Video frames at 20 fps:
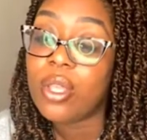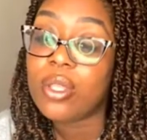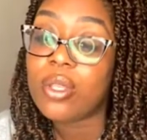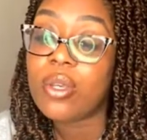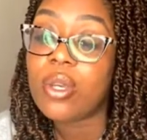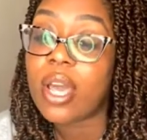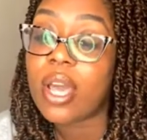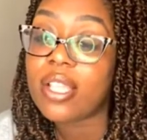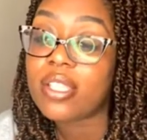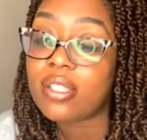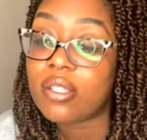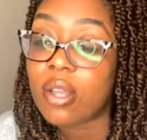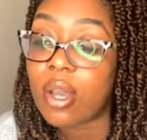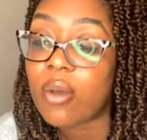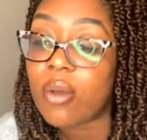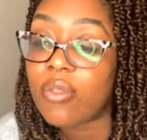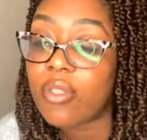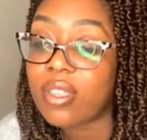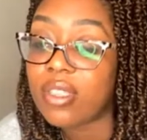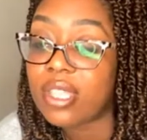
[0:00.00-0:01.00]
You guys
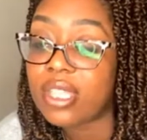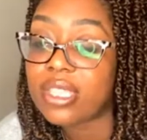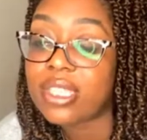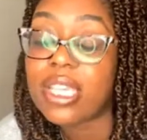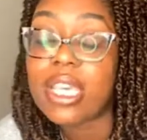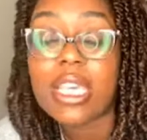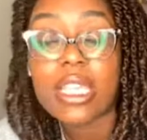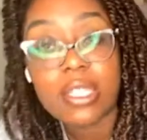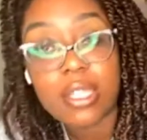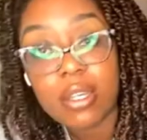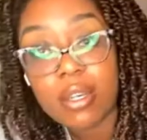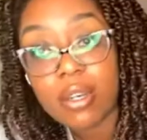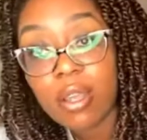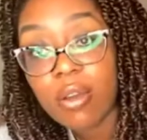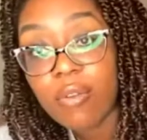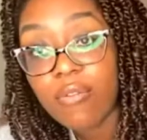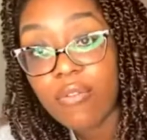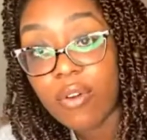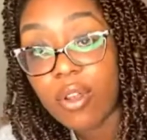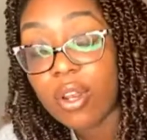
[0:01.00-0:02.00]
know that this isn't
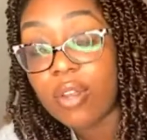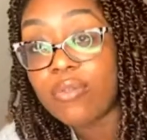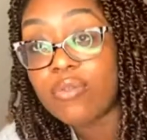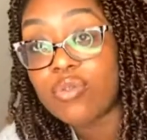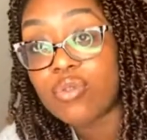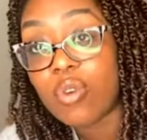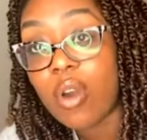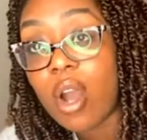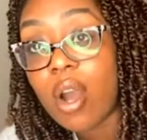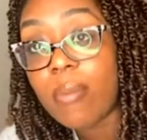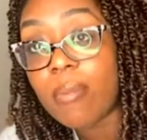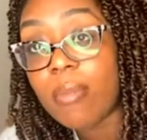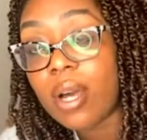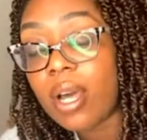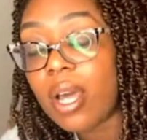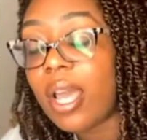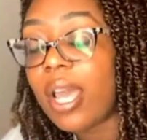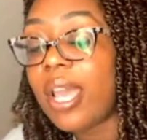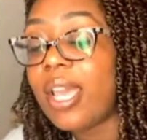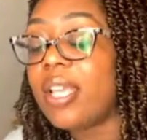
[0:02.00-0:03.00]
full of
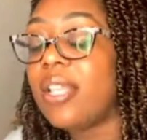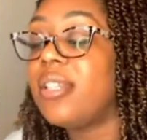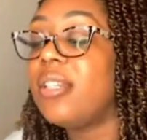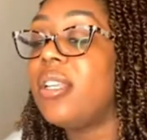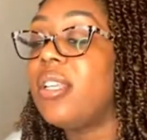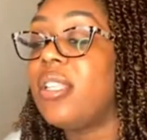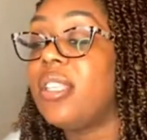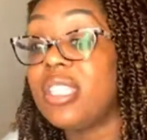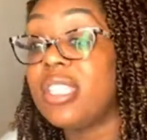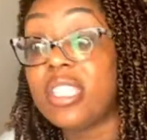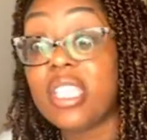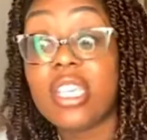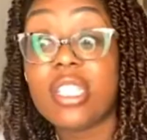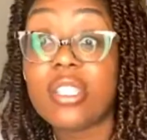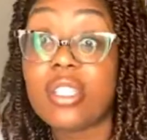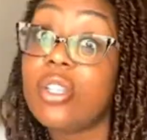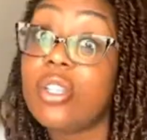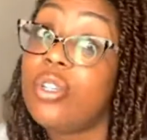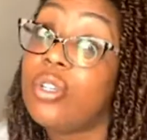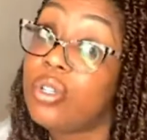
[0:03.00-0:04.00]
drama and this
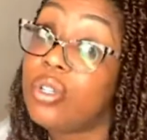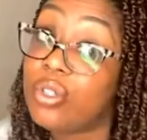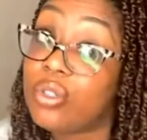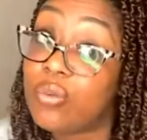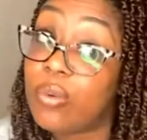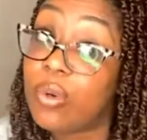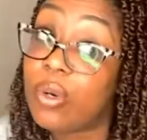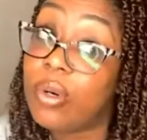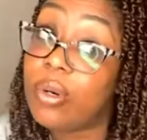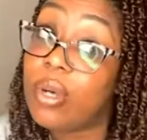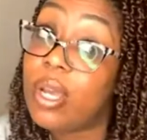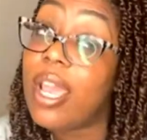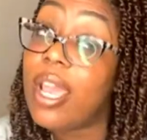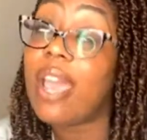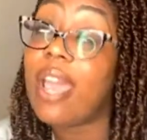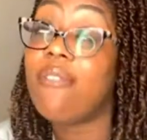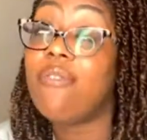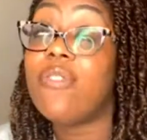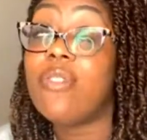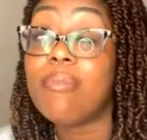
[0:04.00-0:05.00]
isn't usual.
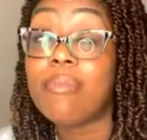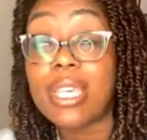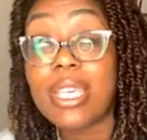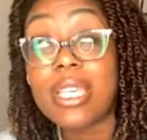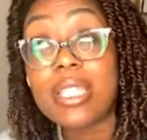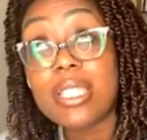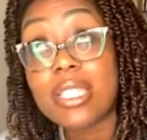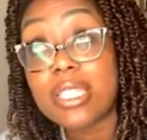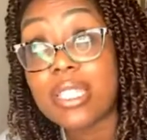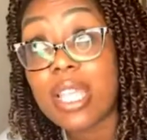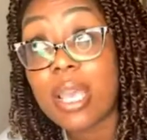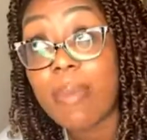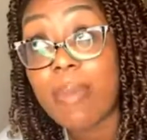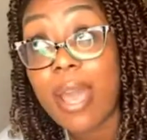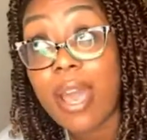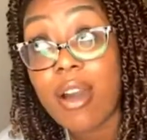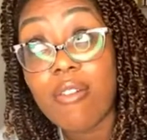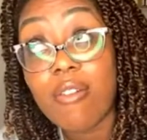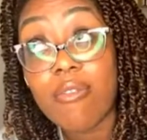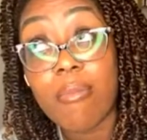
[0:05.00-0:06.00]
And for me to step
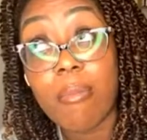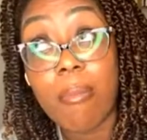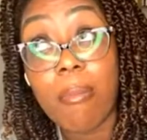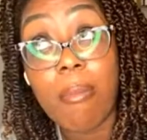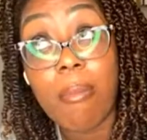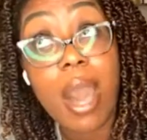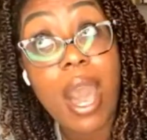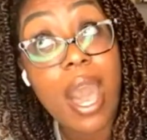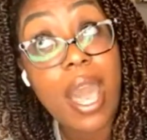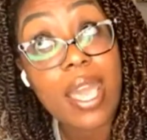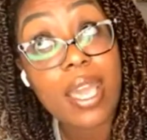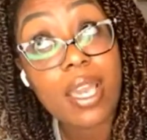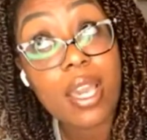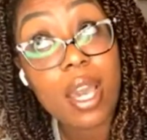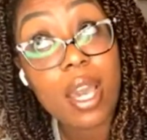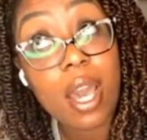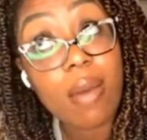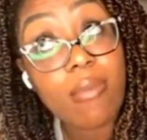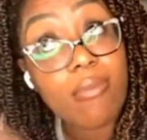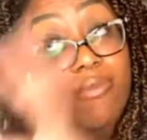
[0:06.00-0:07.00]
of my
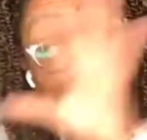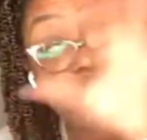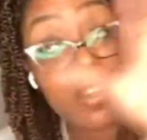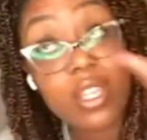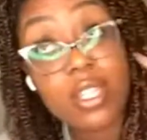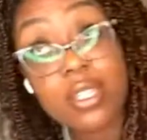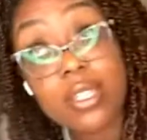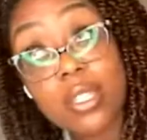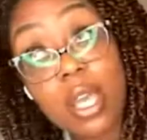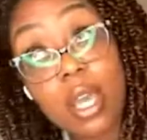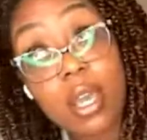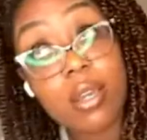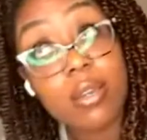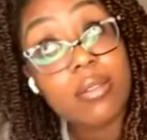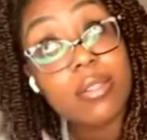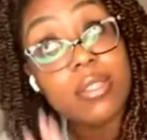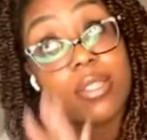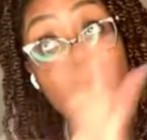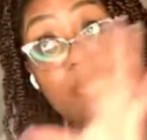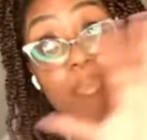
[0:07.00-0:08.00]
comfort
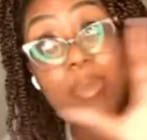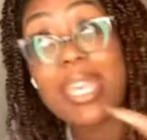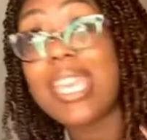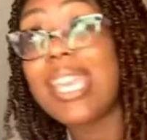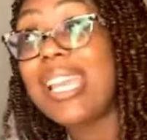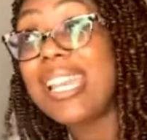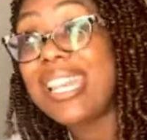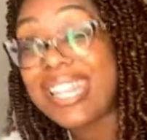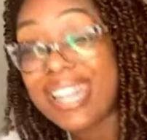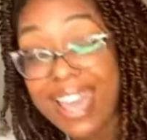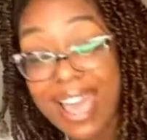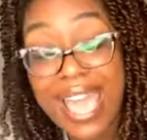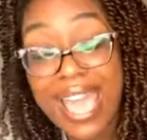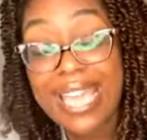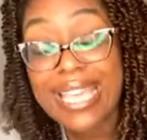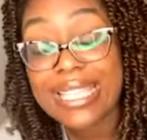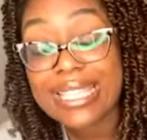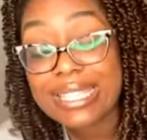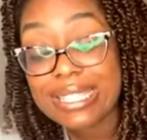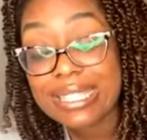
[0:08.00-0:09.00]
zones of being
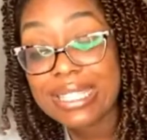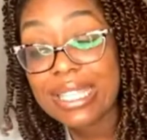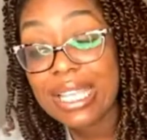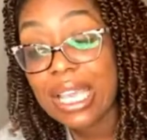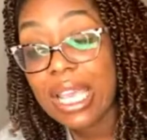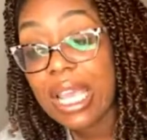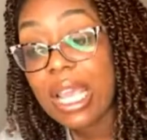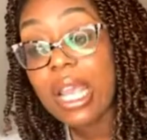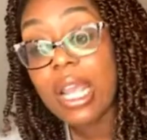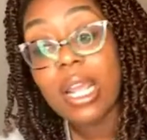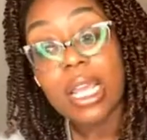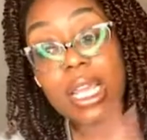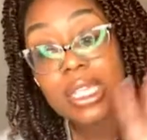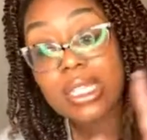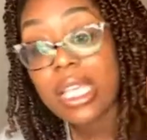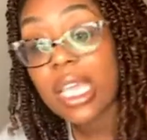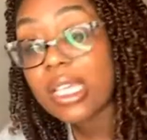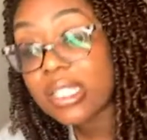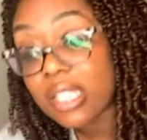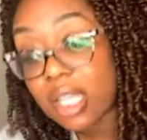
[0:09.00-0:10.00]
nice,
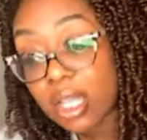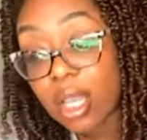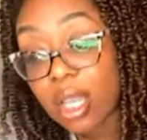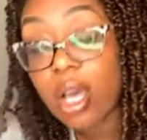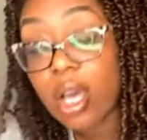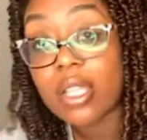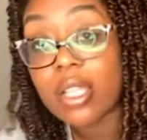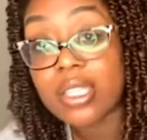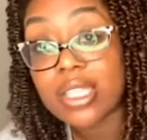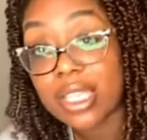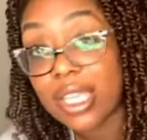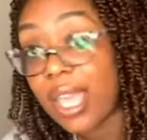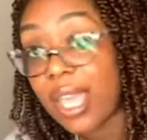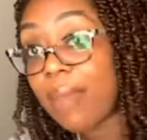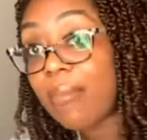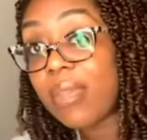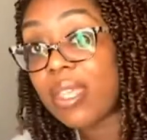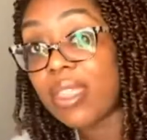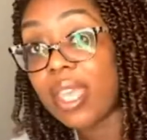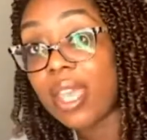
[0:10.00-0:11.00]
it takes a lot to
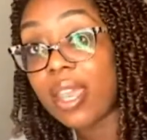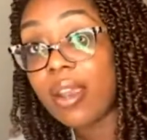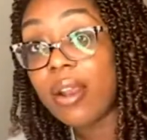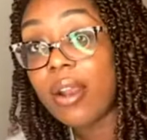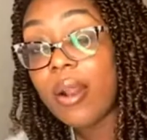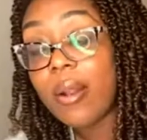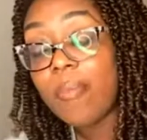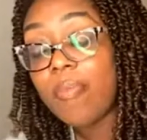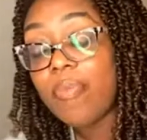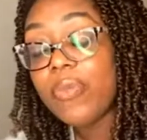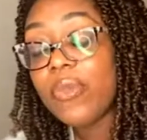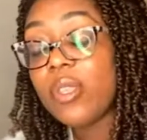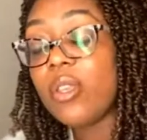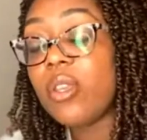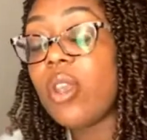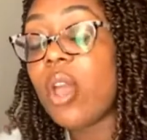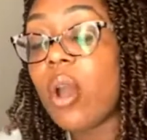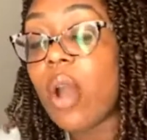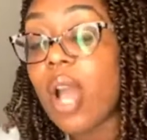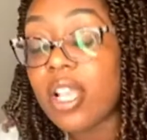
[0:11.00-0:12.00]
get me there.
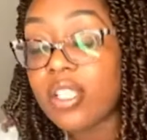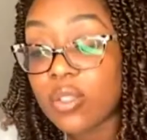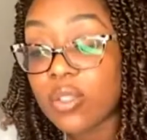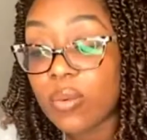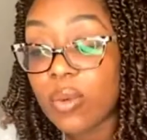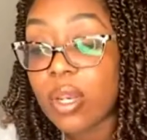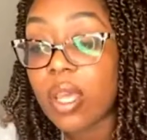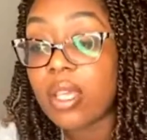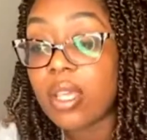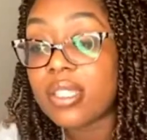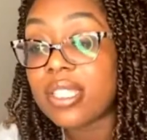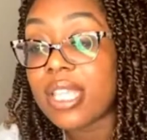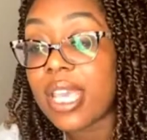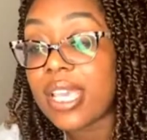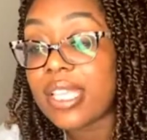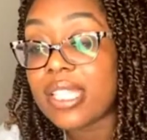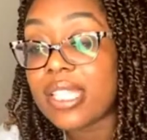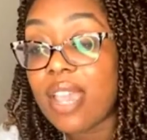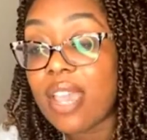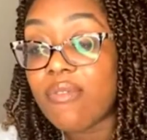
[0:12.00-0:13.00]
I just want to
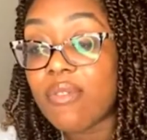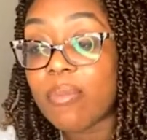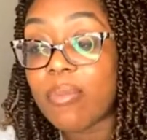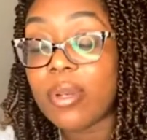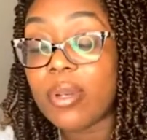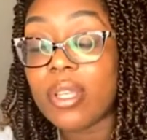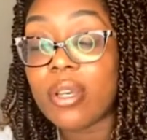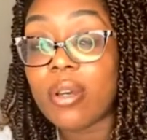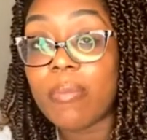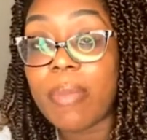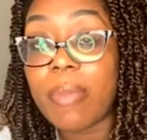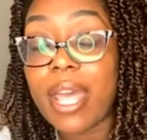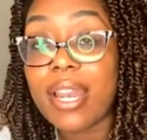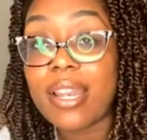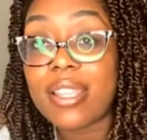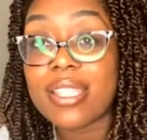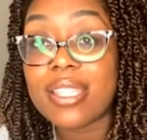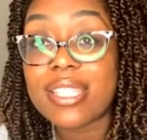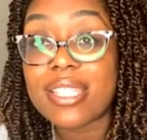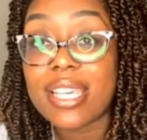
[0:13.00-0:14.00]
say to everybody on
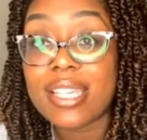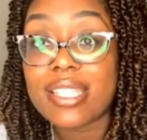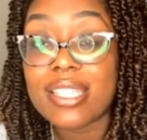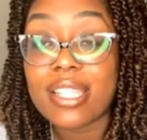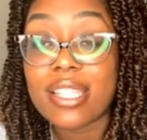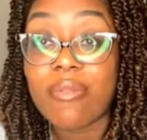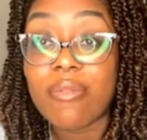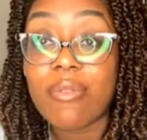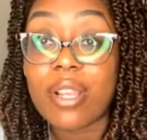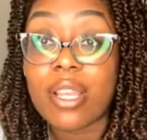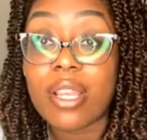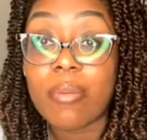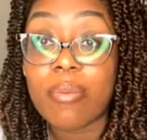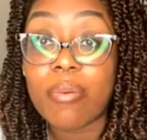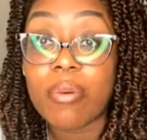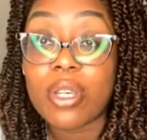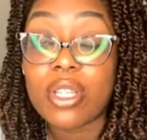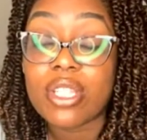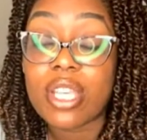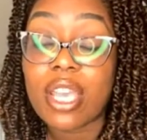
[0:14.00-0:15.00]
Battle of the Sexes, I really
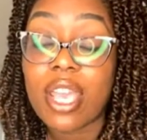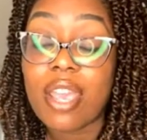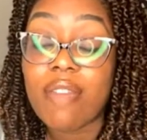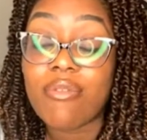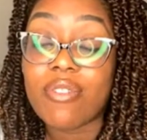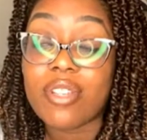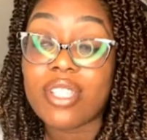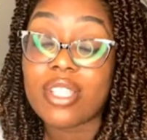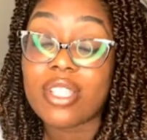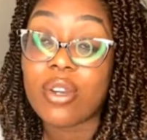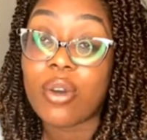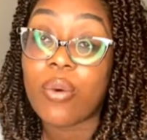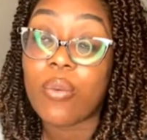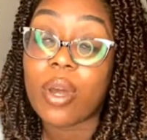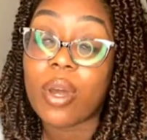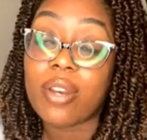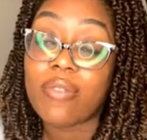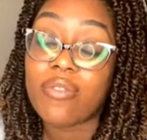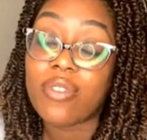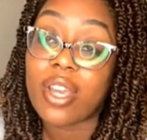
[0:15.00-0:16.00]
appreciate every single
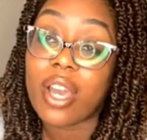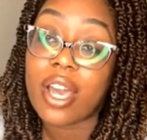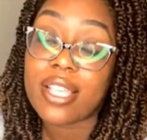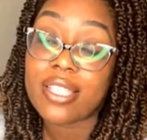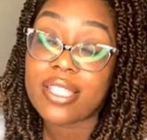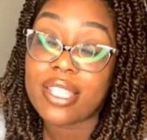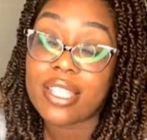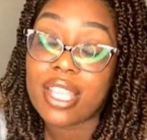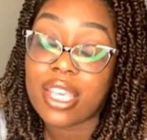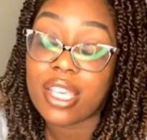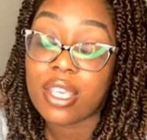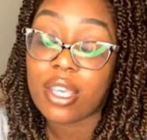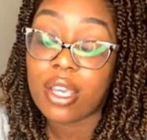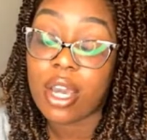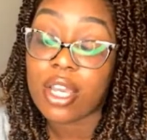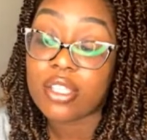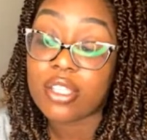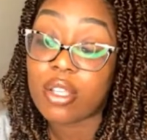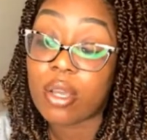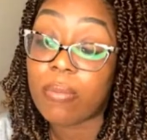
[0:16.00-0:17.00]
one of you guys. And thank you
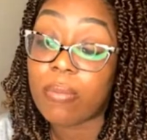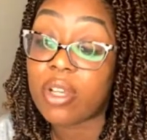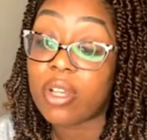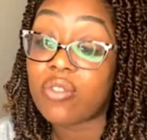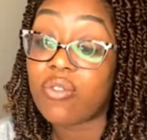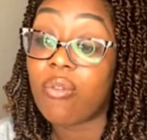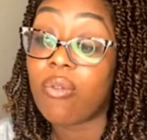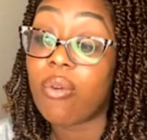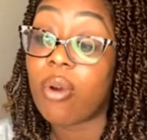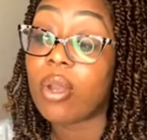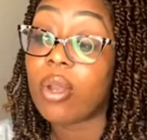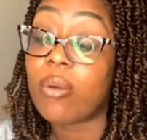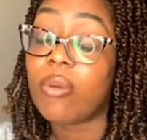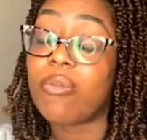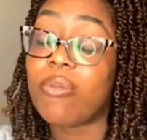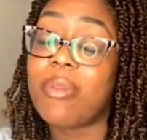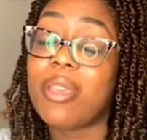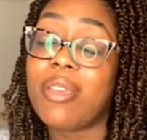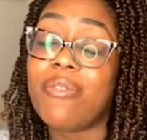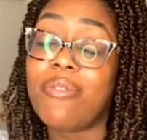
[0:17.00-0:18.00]
guys so much for rocking
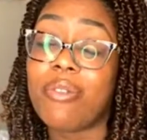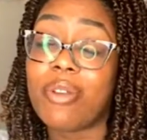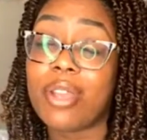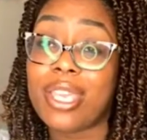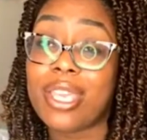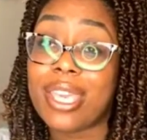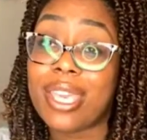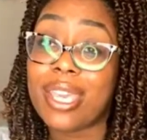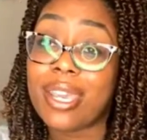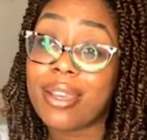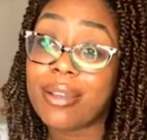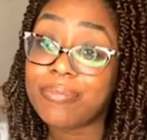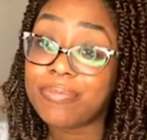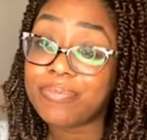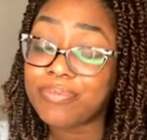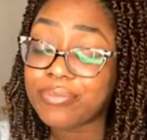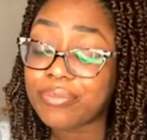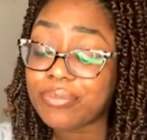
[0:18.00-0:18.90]
with me for a year.